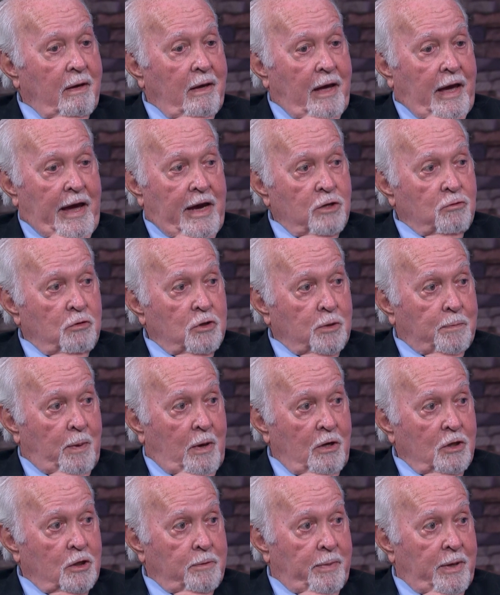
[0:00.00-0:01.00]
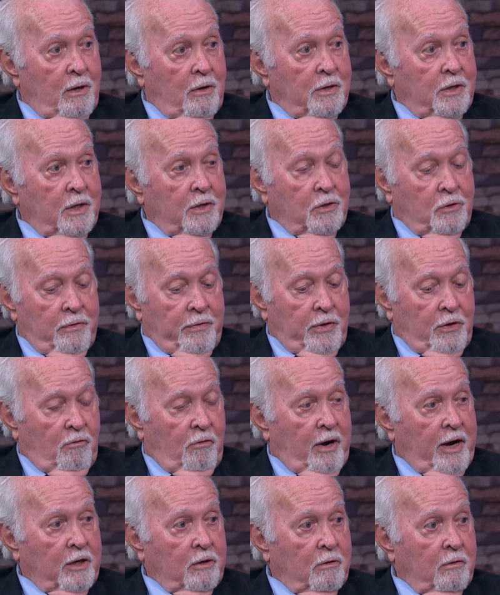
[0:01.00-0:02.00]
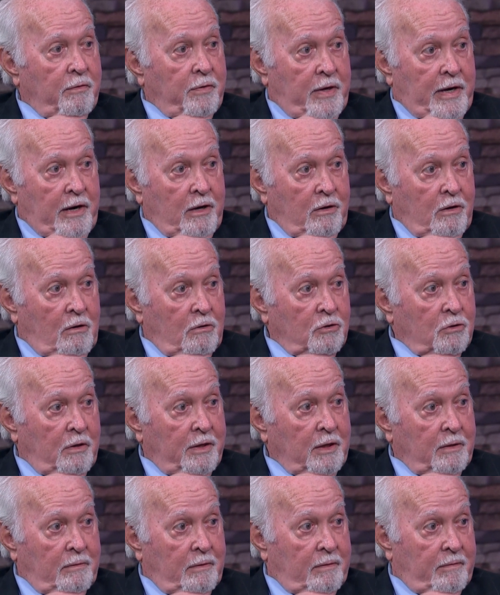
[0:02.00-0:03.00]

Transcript: has responsibility to the director of the Agricultural